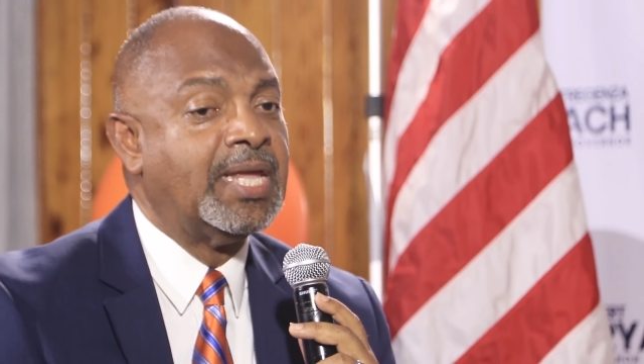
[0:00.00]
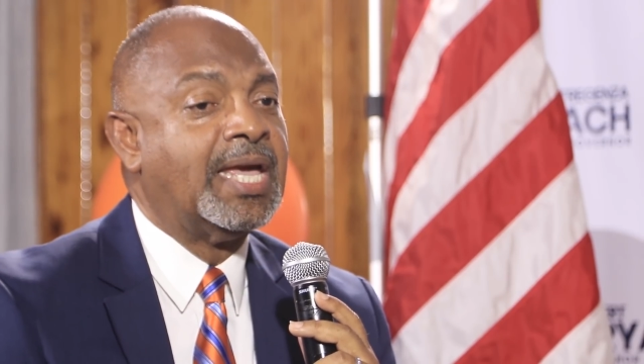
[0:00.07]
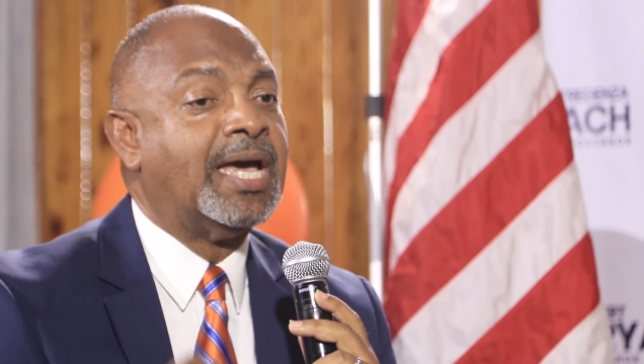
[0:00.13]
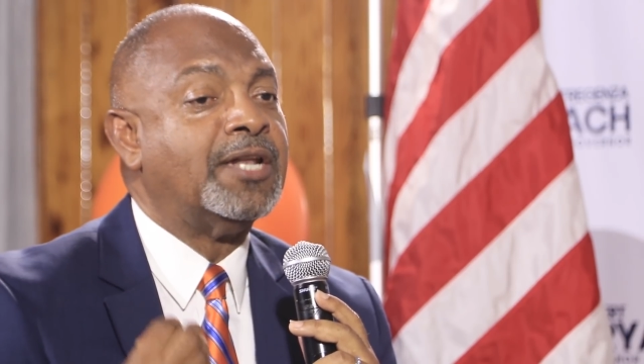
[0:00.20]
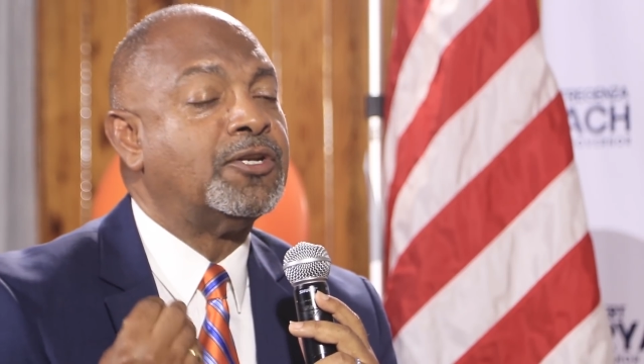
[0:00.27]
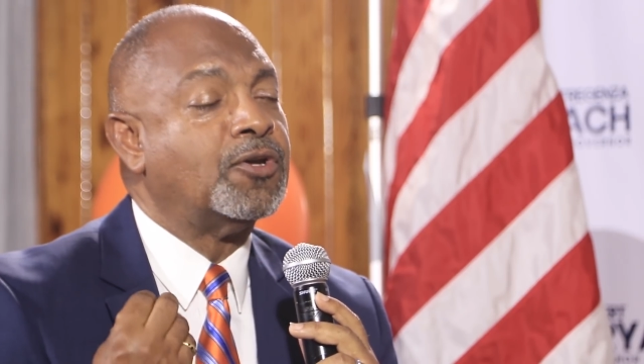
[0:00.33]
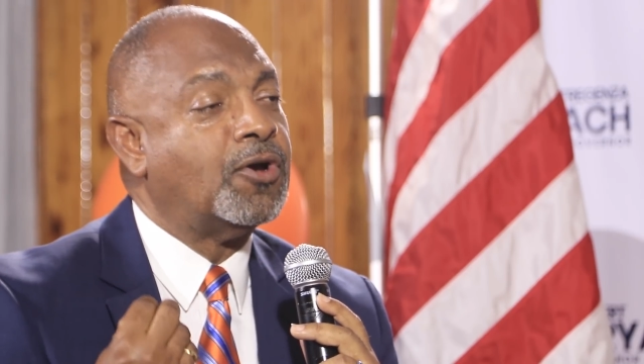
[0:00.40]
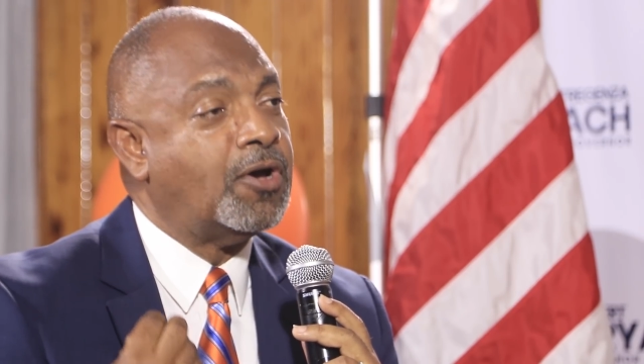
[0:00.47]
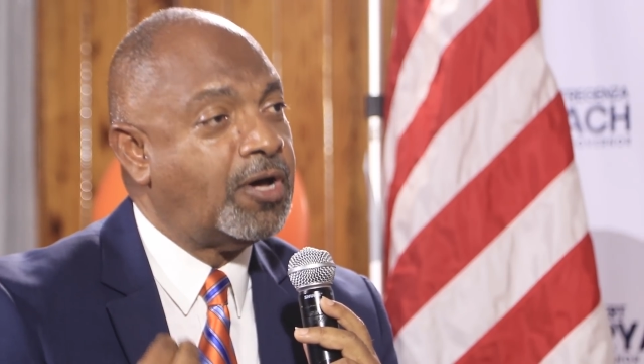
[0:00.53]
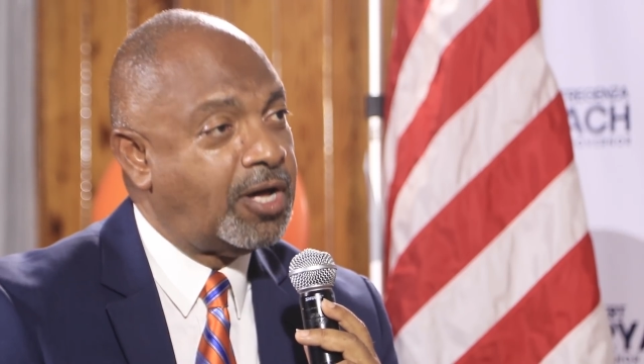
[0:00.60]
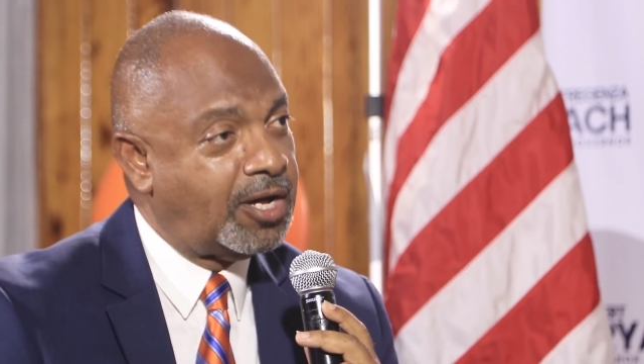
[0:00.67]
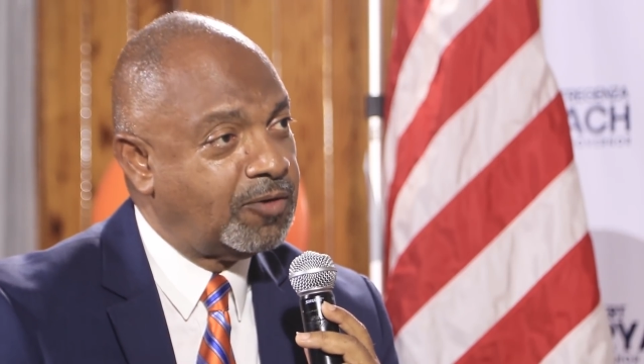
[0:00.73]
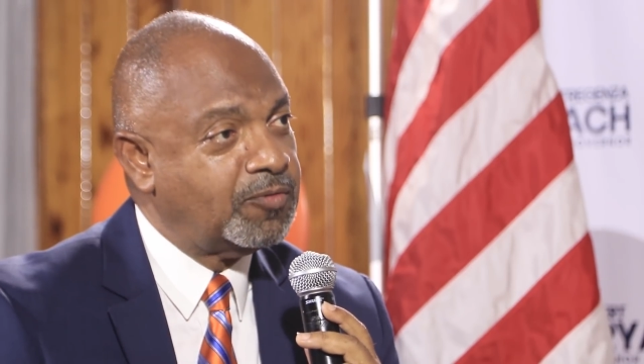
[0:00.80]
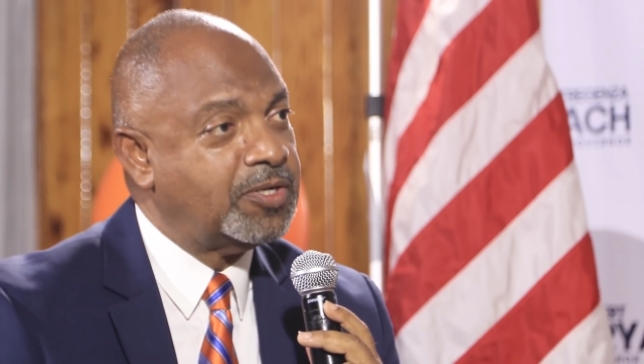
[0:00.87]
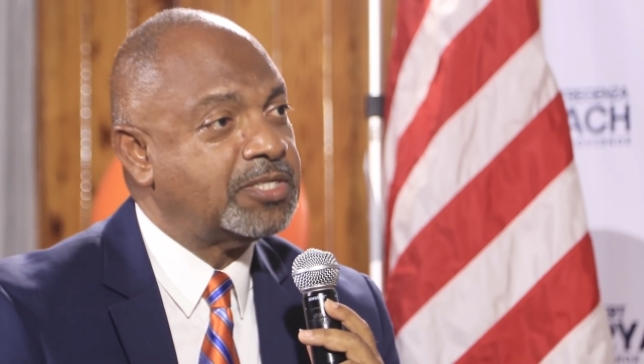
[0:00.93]
and to
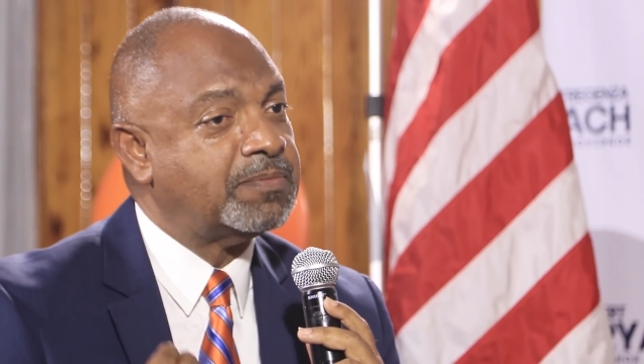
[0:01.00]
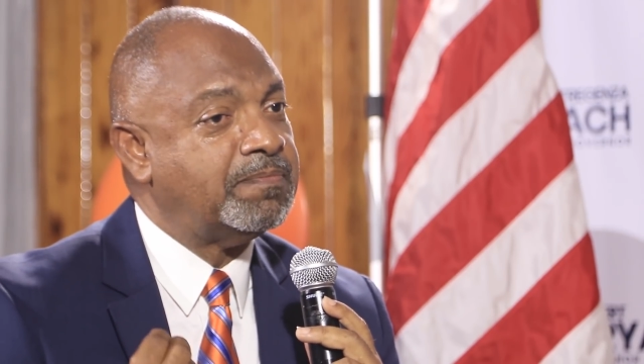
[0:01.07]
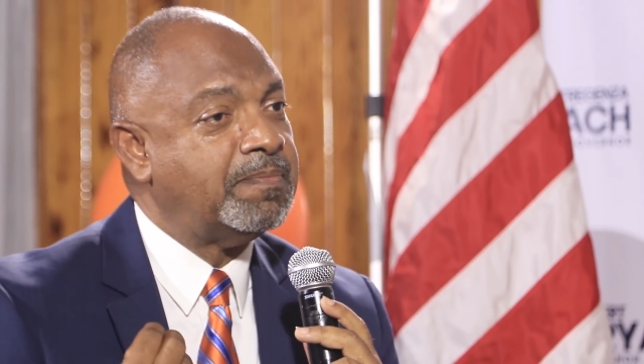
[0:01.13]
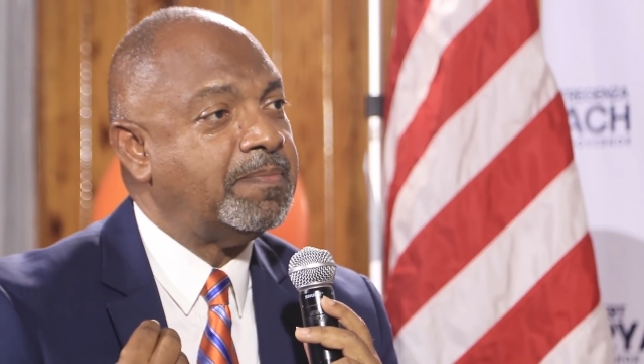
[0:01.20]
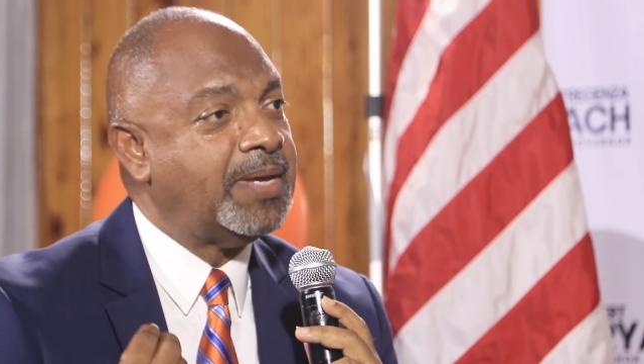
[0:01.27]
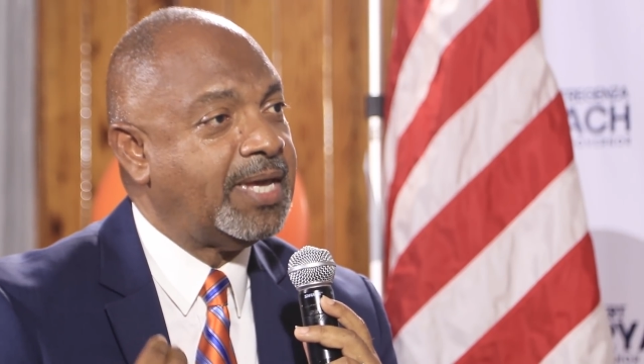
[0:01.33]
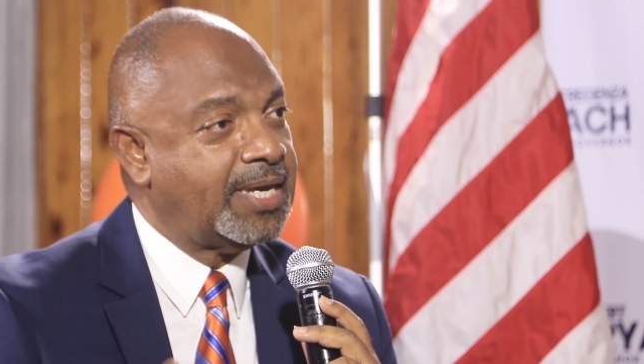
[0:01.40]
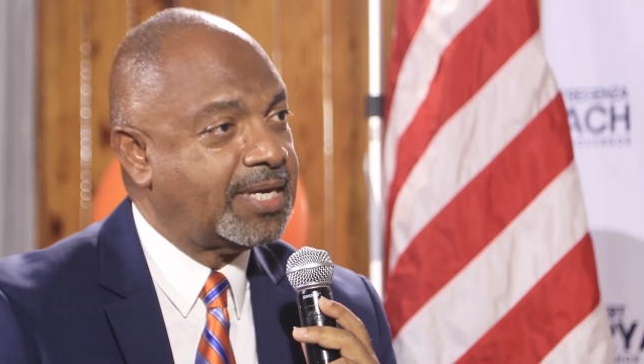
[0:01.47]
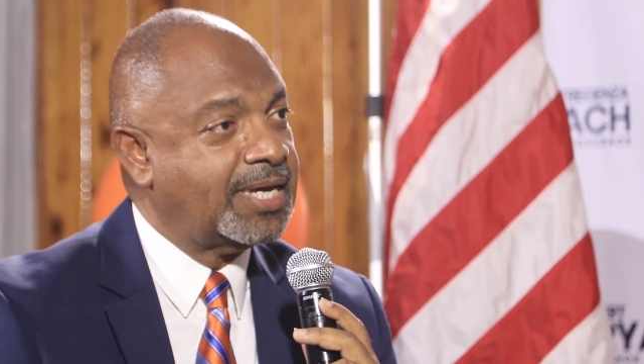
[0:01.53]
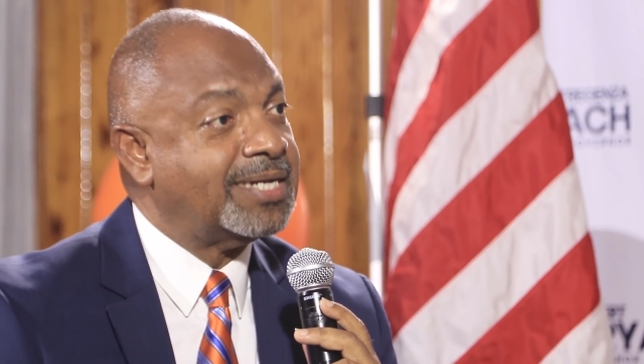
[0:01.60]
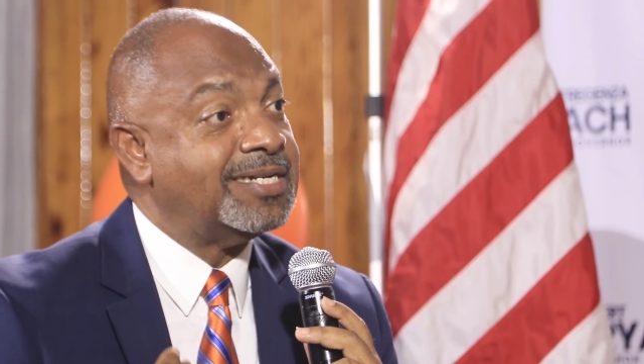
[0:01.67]
always make